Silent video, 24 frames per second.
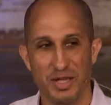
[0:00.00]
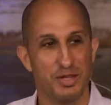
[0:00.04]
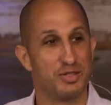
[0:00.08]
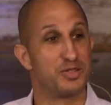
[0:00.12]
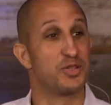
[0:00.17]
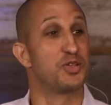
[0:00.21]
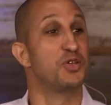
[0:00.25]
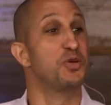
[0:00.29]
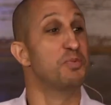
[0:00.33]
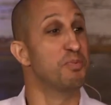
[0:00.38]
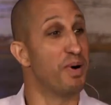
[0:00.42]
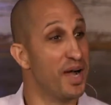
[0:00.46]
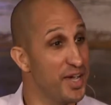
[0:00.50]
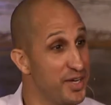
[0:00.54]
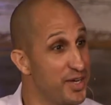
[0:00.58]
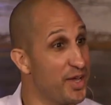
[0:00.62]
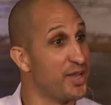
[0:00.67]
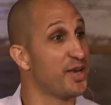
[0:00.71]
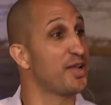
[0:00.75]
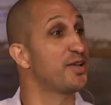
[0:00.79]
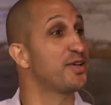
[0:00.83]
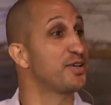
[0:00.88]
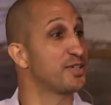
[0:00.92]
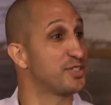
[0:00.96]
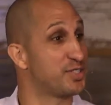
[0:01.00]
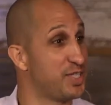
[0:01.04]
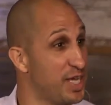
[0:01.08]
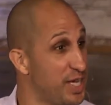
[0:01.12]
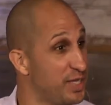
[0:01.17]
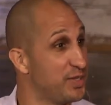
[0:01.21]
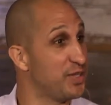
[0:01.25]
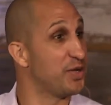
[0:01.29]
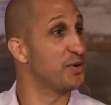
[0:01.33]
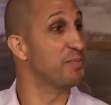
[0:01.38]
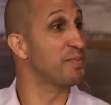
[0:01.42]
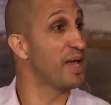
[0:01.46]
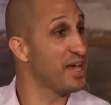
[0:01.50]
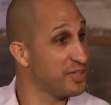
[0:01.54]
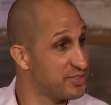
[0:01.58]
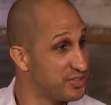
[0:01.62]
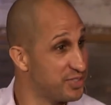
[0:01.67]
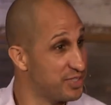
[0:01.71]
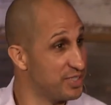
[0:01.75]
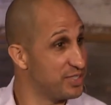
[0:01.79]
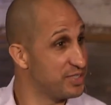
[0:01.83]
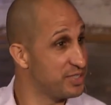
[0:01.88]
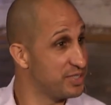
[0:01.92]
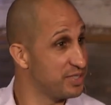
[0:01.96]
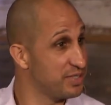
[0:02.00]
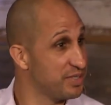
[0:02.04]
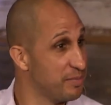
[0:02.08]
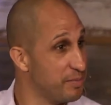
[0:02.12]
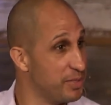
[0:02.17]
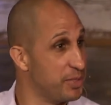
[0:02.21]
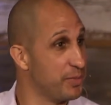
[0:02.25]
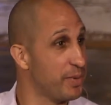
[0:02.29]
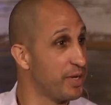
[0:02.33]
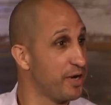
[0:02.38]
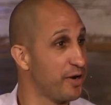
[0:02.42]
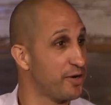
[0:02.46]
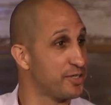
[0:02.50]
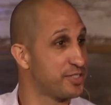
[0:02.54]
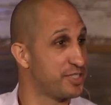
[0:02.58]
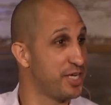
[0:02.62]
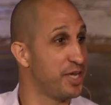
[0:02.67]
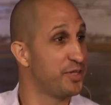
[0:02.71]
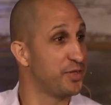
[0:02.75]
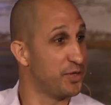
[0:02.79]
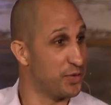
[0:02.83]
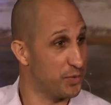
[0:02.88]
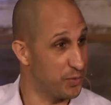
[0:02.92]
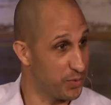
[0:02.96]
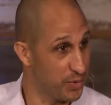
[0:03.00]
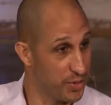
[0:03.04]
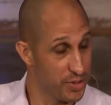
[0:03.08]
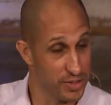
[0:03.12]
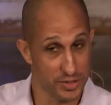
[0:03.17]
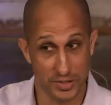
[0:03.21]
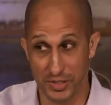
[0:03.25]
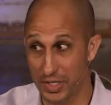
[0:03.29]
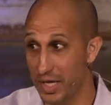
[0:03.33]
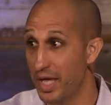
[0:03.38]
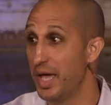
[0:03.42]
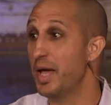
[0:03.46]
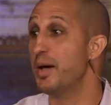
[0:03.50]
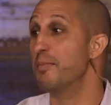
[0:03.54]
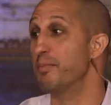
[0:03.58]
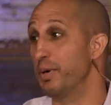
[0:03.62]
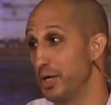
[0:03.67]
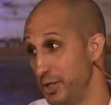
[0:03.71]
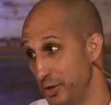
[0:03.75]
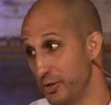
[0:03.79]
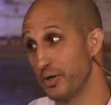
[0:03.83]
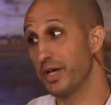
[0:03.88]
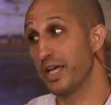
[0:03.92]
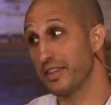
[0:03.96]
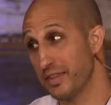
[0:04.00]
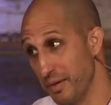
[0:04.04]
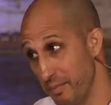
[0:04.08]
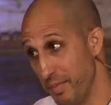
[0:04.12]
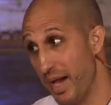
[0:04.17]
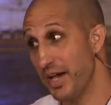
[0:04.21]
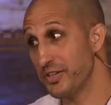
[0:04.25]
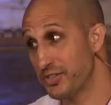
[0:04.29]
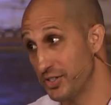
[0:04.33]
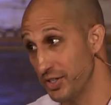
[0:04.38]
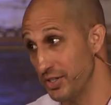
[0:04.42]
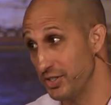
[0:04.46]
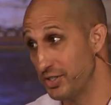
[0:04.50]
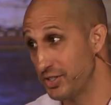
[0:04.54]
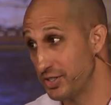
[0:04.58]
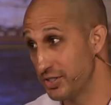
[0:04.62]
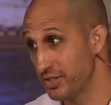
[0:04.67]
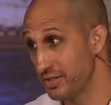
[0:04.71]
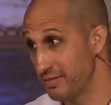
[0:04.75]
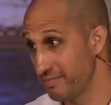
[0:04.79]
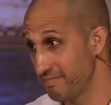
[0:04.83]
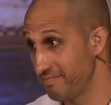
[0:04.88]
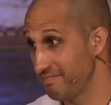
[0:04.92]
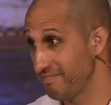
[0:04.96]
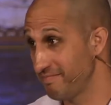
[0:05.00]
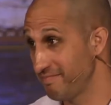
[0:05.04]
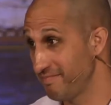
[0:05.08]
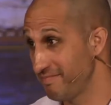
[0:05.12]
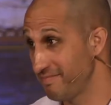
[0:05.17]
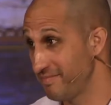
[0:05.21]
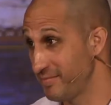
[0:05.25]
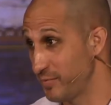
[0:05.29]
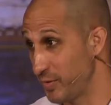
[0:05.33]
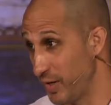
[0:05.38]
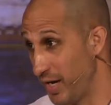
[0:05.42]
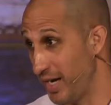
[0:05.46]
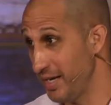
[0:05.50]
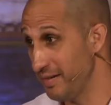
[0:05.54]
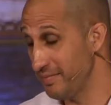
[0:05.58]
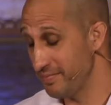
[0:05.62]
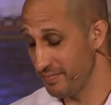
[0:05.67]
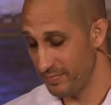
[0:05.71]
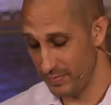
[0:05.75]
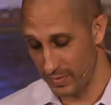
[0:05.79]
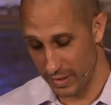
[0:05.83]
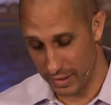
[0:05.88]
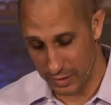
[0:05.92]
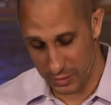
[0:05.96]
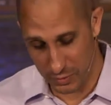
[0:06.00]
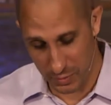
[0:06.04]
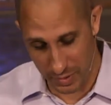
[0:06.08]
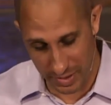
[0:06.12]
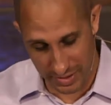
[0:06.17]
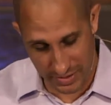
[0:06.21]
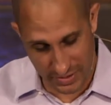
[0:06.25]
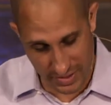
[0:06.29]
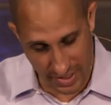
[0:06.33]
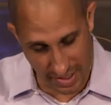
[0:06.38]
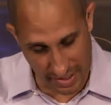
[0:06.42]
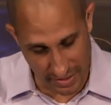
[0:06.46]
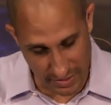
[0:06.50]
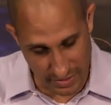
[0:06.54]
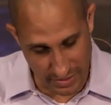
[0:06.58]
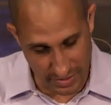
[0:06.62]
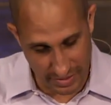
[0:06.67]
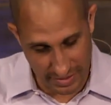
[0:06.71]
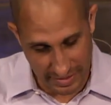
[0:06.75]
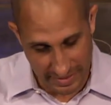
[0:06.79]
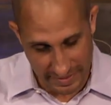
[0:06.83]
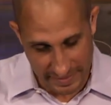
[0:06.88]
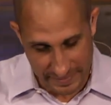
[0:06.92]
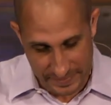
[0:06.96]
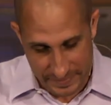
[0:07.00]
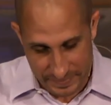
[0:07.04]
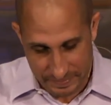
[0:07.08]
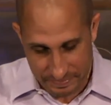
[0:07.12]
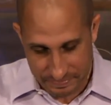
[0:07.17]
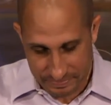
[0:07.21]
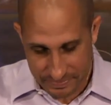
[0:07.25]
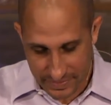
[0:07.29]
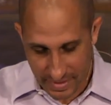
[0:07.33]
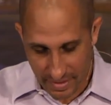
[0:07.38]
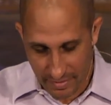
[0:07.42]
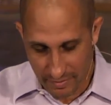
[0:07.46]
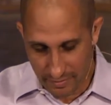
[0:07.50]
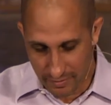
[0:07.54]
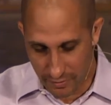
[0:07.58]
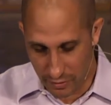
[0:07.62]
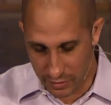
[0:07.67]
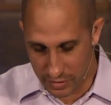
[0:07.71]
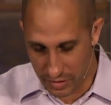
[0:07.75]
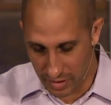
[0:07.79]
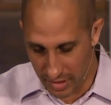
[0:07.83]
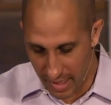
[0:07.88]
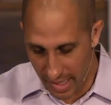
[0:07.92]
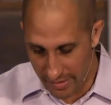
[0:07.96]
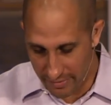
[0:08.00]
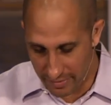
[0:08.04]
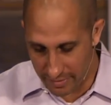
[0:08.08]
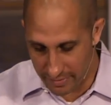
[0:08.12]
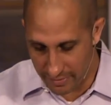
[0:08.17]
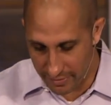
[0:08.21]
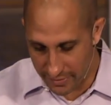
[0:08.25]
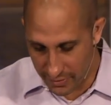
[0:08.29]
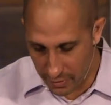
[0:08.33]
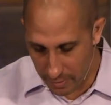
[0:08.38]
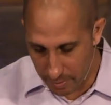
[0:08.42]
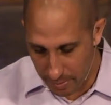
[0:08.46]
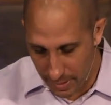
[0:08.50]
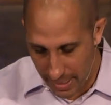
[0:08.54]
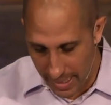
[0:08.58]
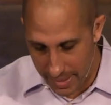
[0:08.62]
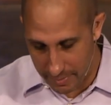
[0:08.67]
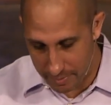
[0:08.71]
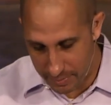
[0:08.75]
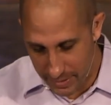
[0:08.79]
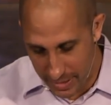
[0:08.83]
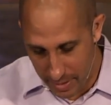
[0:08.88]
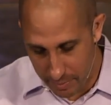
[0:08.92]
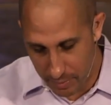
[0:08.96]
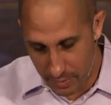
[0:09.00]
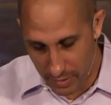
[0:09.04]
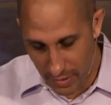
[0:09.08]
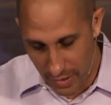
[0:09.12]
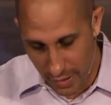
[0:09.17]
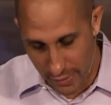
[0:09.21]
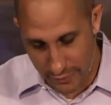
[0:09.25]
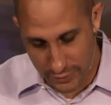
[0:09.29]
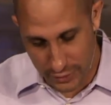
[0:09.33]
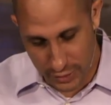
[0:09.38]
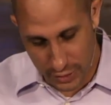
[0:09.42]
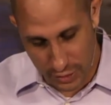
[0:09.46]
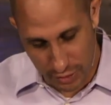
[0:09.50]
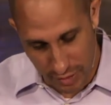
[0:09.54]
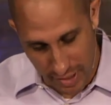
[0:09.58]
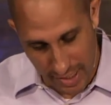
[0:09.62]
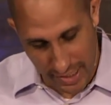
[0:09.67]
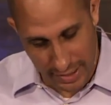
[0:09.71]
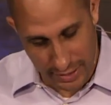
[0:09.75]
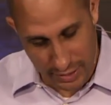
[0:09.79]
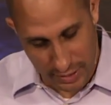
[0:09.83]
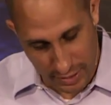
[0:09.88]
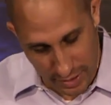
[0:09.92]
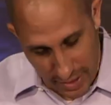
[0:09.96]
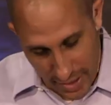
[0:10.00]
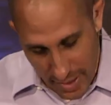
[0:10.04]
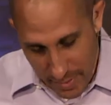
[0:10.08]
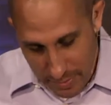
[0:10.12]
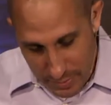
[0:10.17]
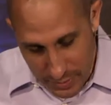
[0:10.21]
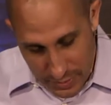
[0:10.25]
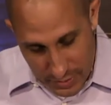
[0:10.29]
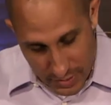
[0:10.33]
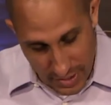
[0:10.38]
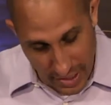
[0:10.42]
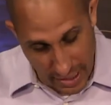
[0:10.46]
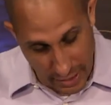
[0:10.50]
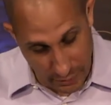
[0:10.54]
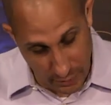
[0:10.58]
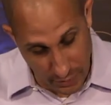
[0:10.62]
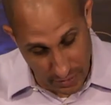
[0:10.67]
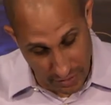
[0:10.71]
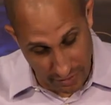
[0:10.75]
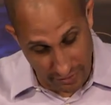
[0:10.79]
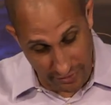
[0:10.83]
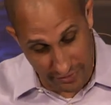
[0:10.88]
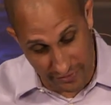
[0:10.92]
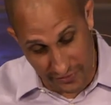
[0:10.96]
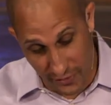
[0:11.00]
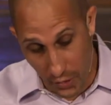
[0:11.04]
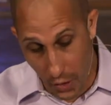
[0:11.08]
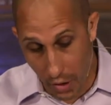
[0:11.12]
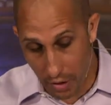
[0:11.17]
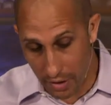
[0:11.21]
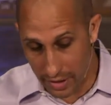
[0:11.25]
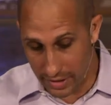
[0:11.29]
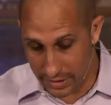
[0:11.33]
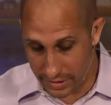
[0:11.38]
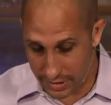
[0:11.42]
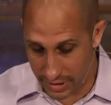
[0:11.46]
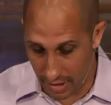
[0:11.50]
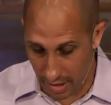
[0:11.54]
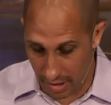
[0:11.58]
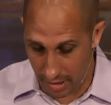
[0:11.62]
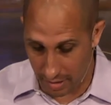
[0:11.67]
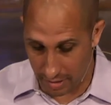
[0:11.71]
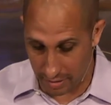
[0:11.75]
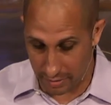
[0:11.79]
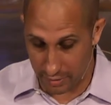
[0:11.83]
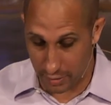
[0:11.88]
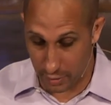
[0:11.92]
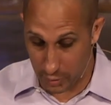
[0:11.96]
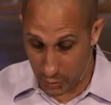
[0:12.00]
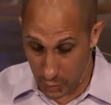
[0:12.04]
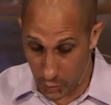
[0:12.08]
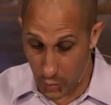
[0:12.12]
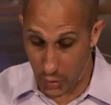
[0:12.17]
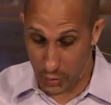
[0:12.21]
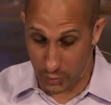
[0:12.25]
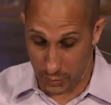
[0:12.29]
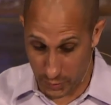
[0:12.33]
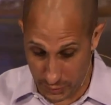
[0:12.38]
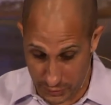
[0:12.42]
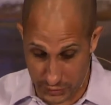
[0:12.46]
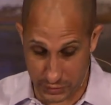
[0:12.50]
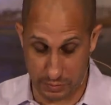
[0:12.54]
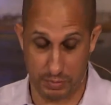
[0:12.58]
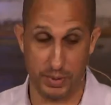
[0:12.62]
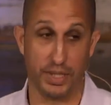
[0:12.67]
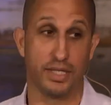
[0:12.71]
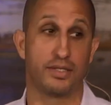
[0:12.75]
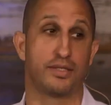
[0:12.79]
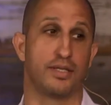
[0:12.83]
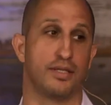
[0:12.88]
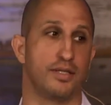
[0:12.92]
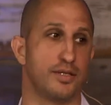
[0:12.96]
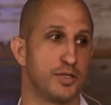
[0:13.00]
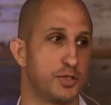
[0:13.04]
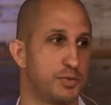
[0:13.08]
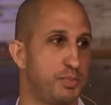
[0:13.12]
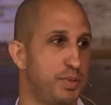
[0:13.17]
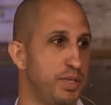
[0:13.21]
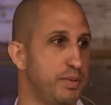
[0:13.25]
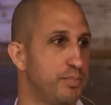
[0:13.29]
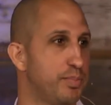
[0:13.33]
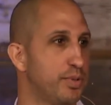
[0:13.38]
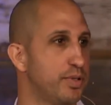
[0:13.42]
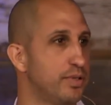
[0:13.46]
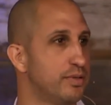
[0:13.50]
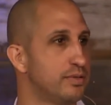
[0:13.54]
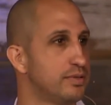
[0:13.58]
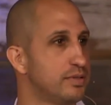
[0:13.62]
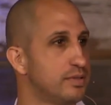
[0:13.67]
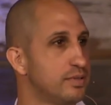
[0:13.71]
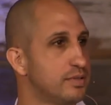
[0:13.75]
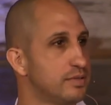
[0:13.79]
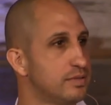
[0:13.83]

So you might not understand their message. I mean, you might understand their words, but you'll get the message, right? Look at what he says. Verse 11, "For by people of strange lips and with a foreign tongue the Lord will speak to this people."